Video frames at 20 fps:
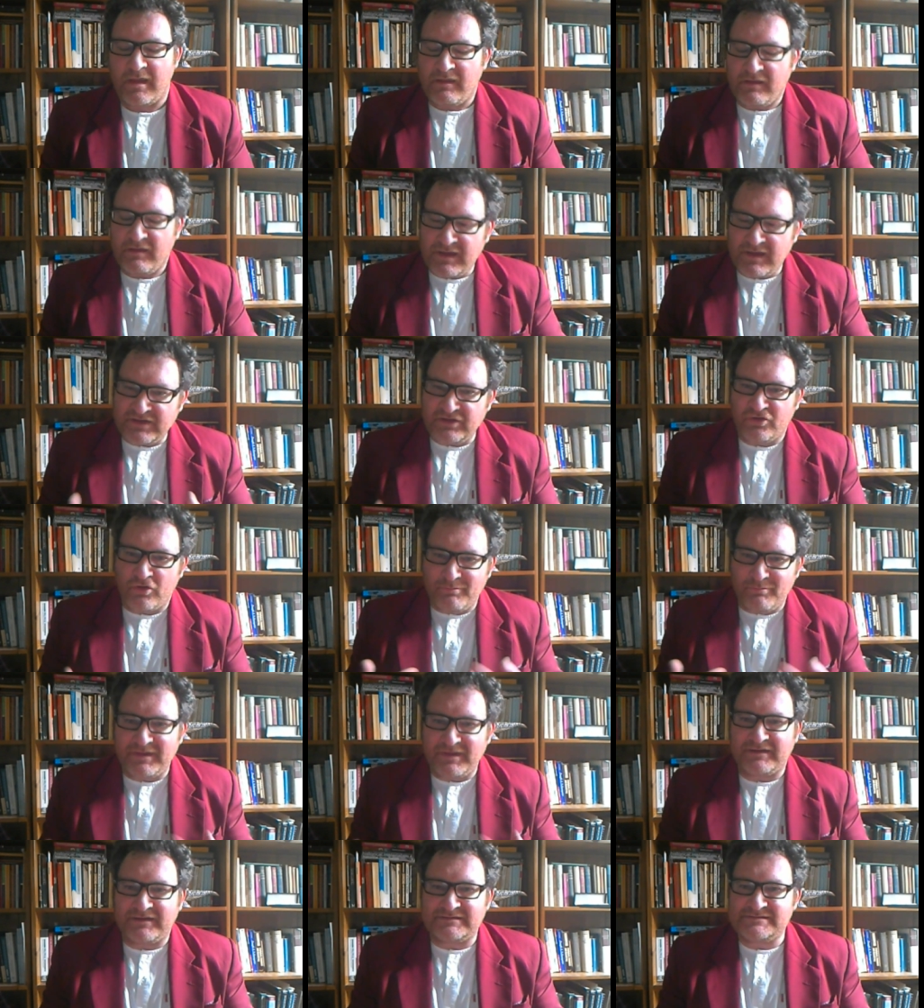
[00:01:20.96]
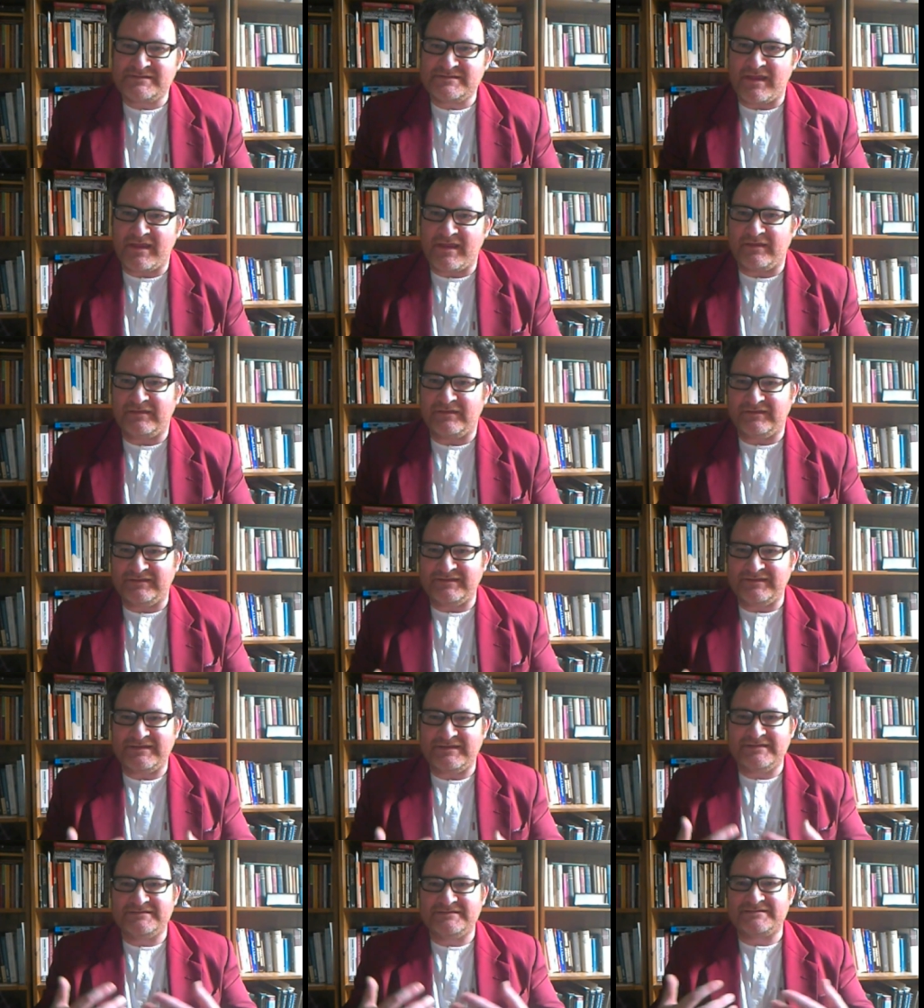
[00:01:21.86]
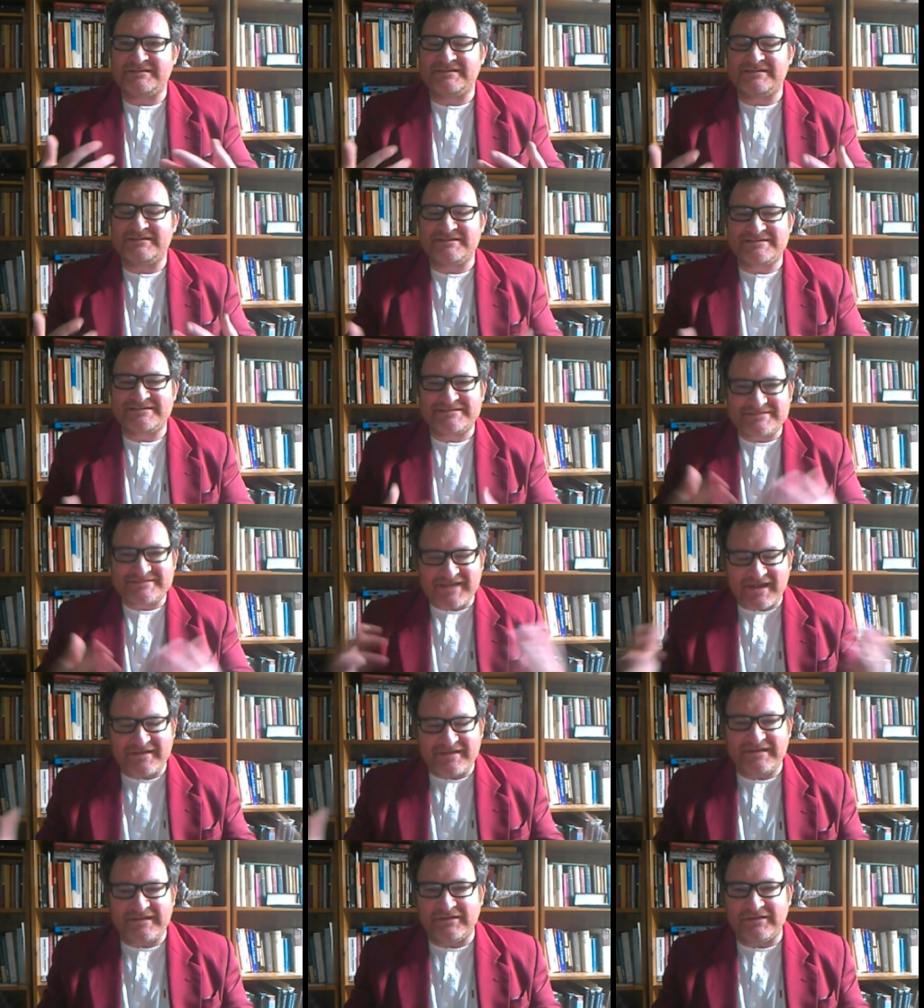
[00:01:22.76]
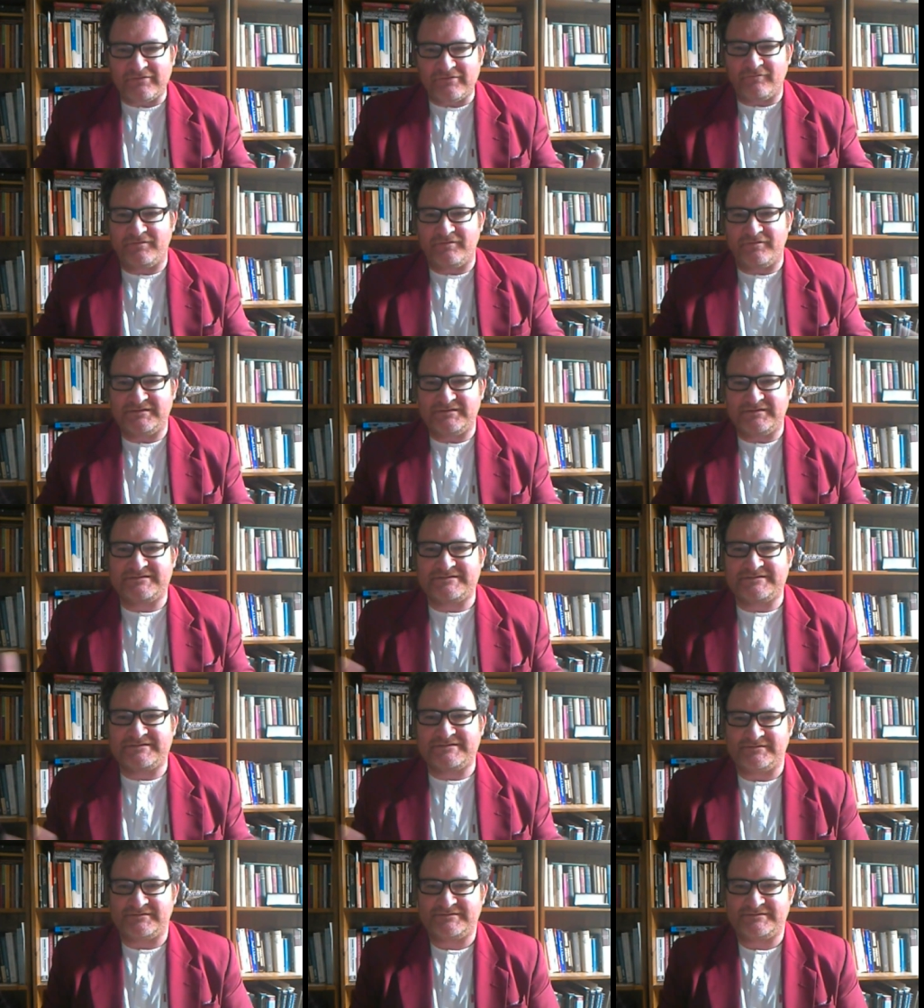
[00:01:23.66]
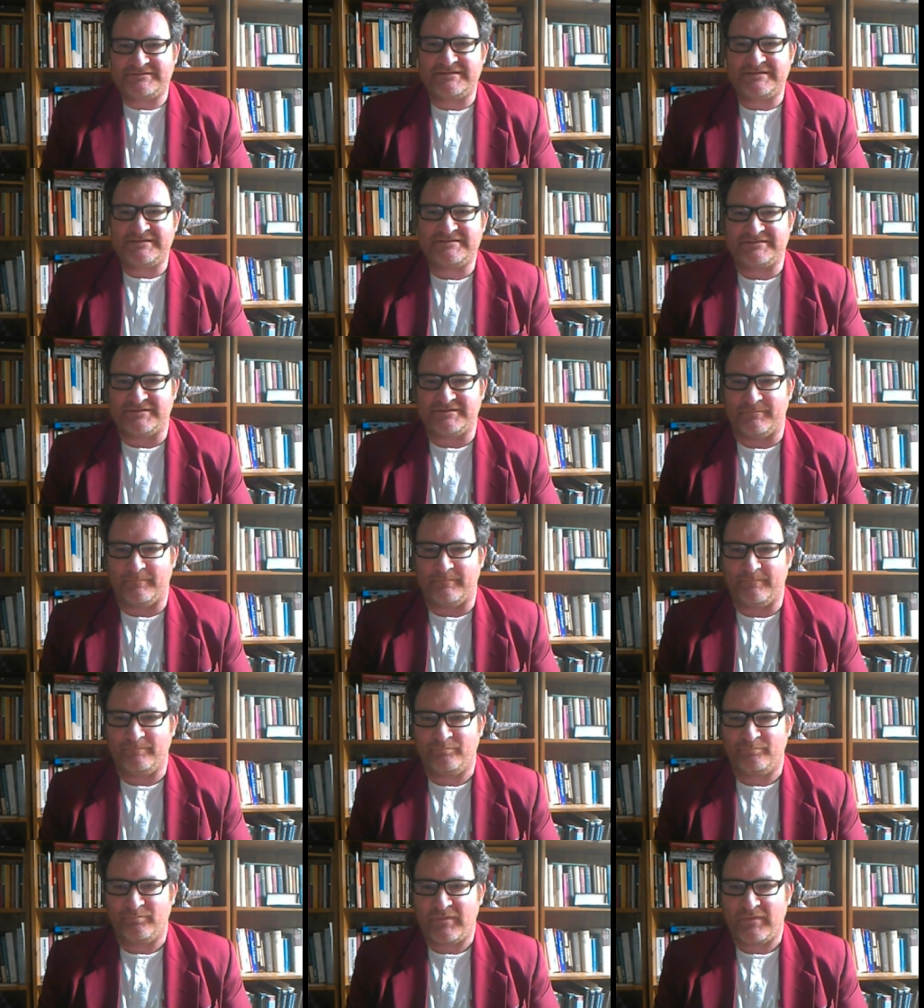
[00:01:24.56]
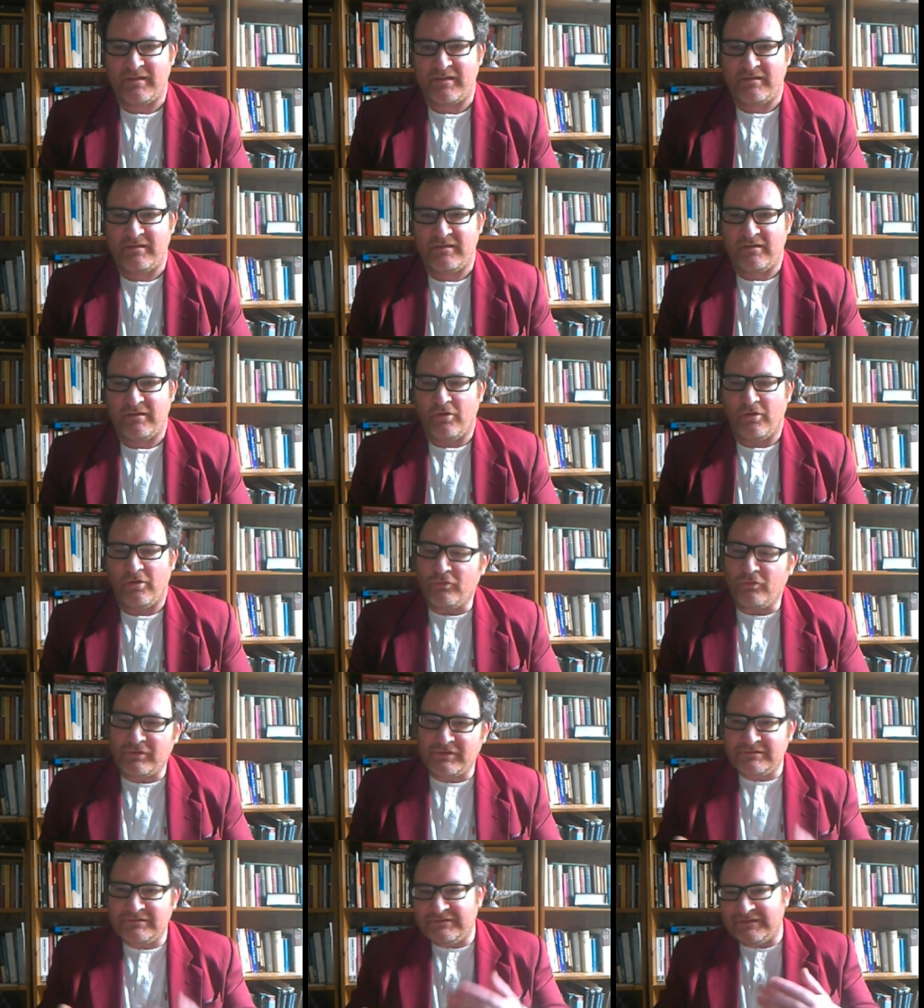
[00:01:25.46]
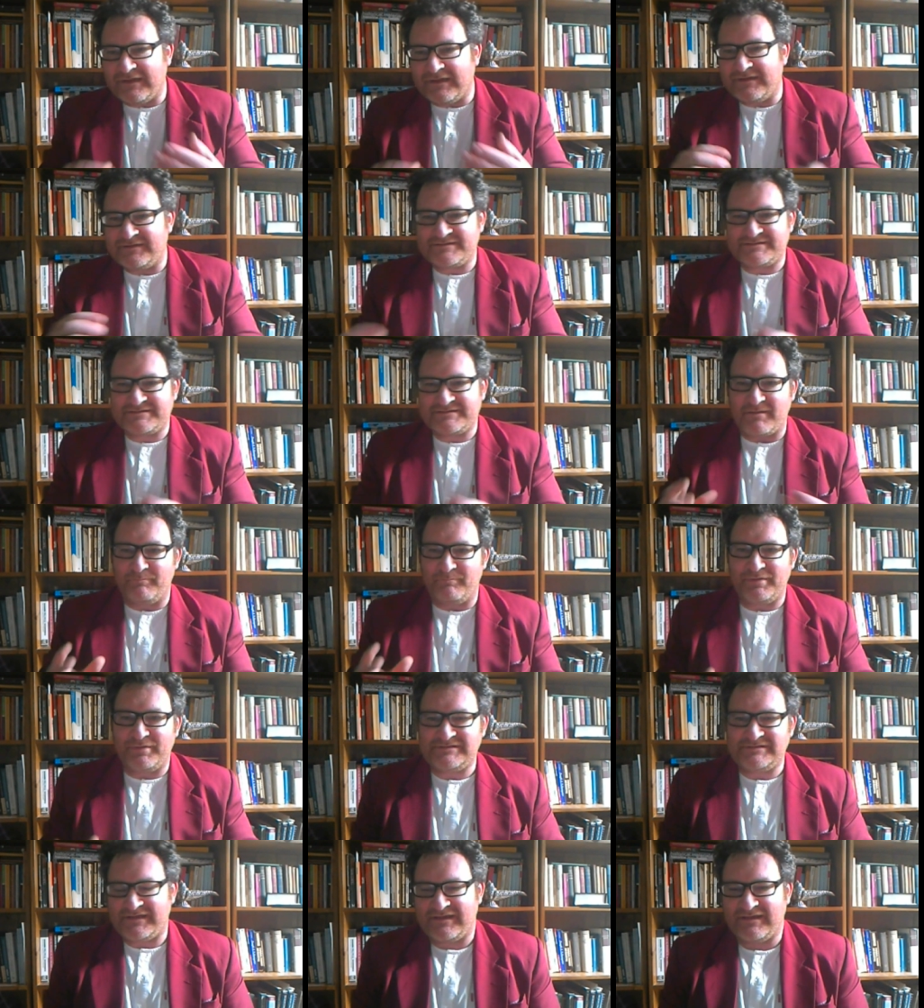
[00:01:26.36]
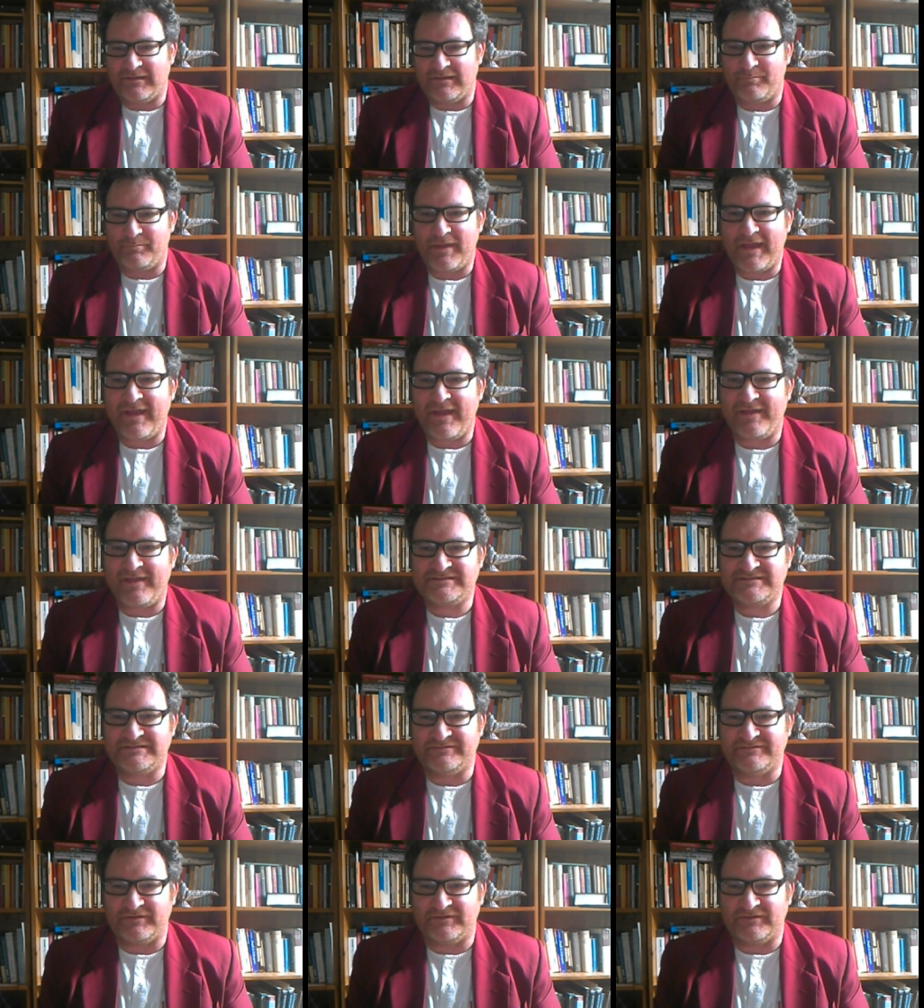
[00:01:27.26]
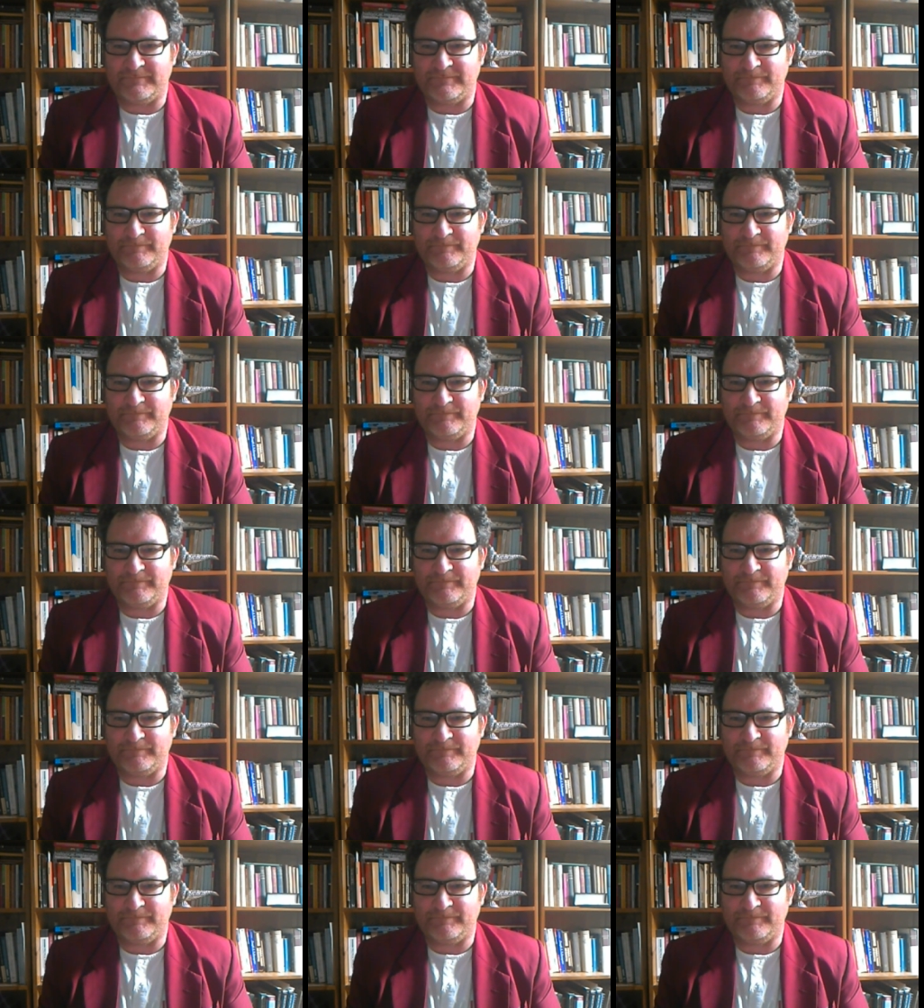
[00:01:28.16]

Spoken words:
Economics, then, is the study of this system, or at least some particular parts of it.